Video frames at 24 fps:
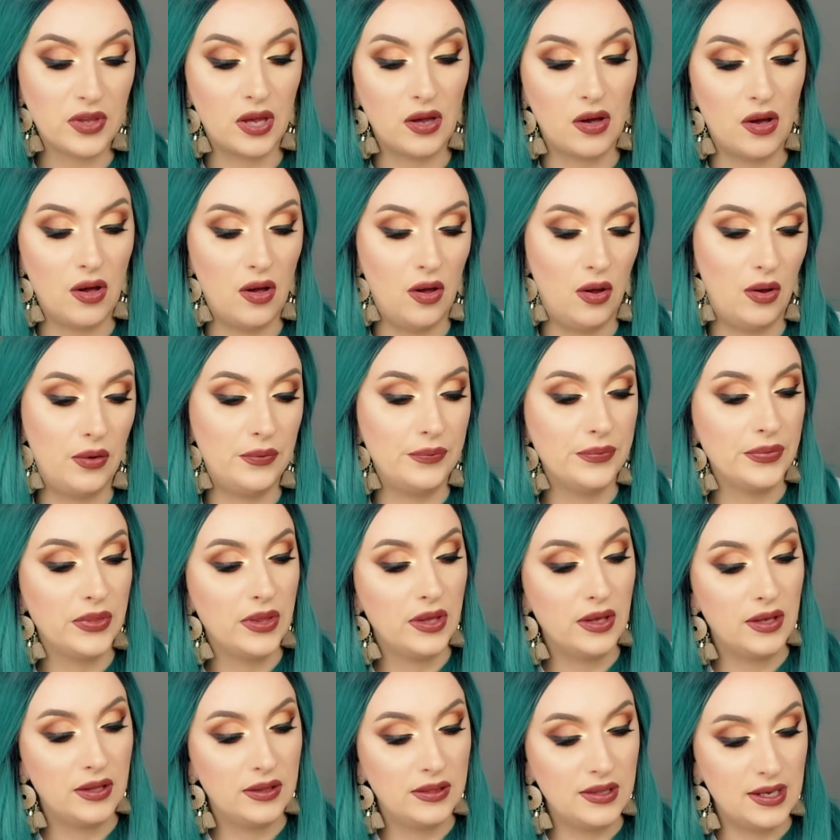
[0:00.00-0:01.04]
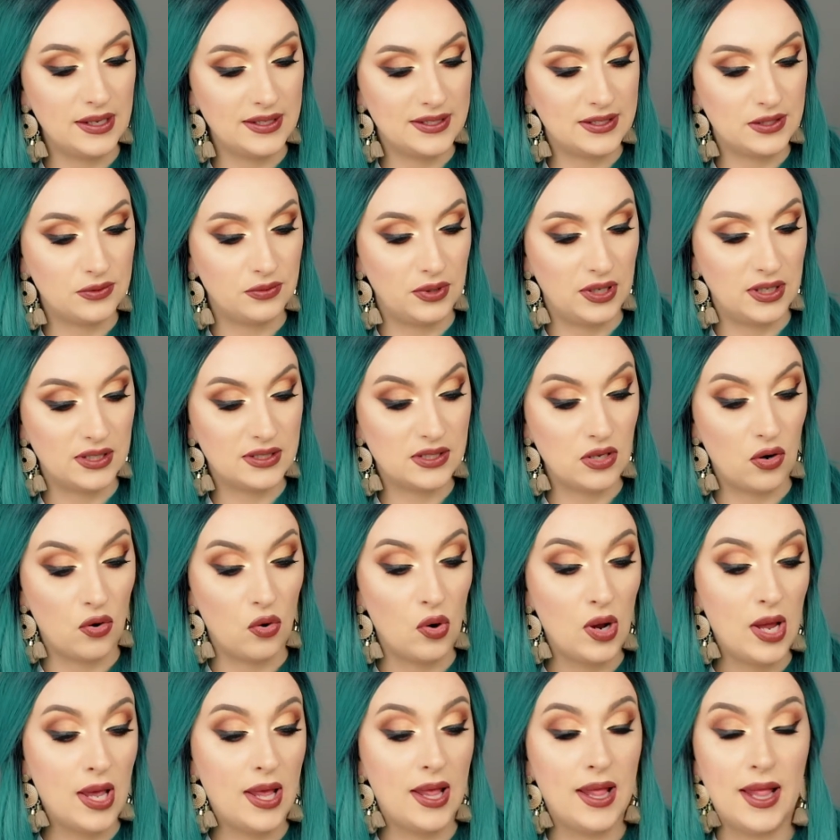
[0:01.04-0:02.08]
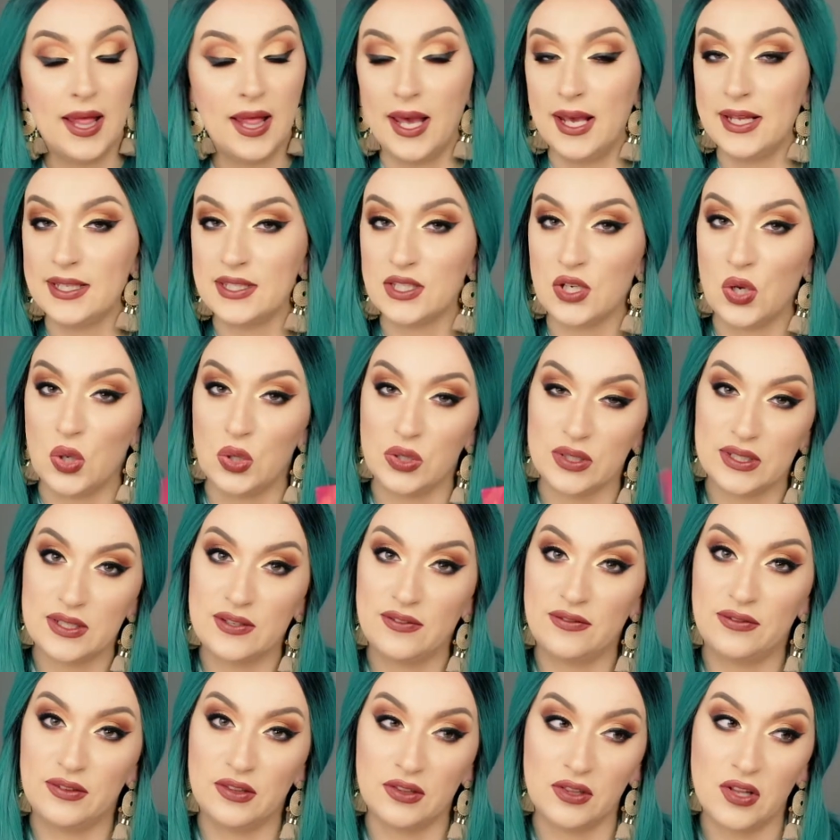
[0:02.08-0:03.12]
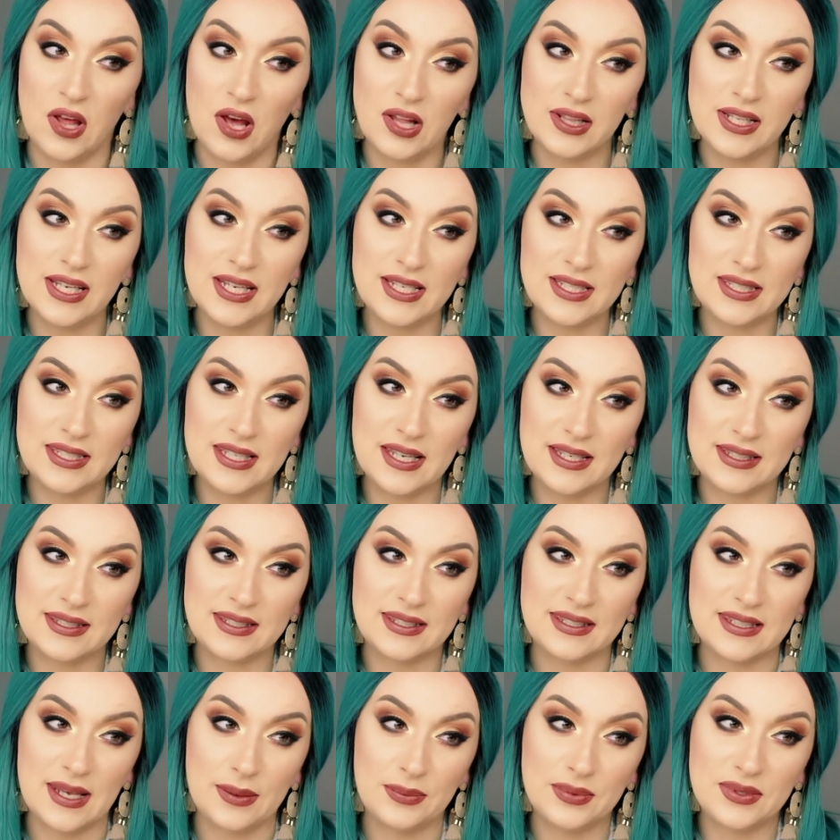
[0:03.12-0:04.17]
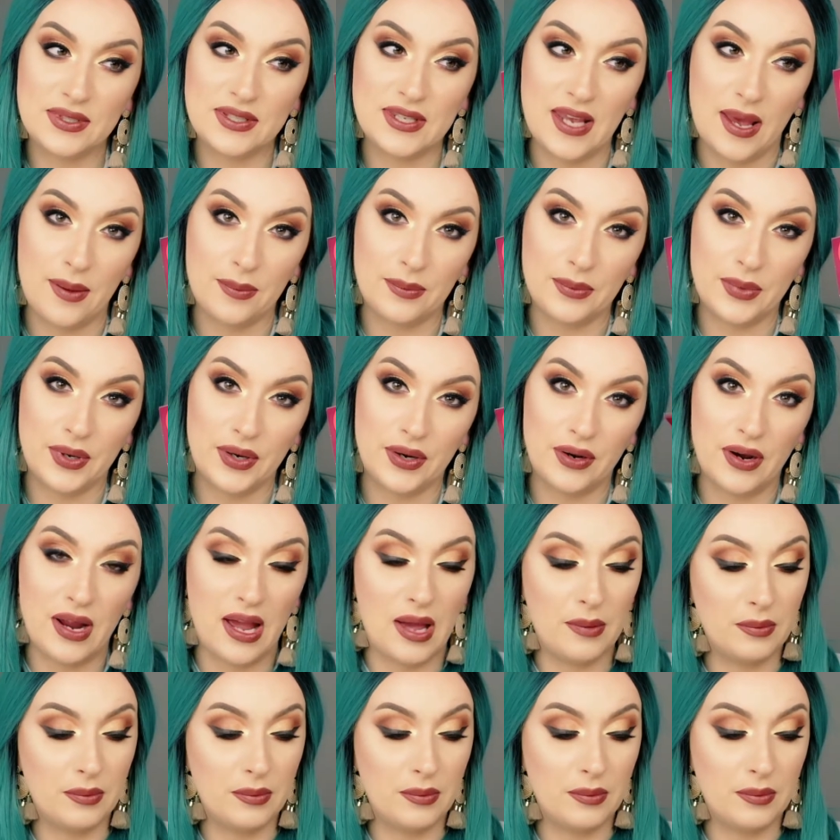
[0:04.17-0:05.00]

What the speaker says: Oh, that's sweet. So it's called Flawless September.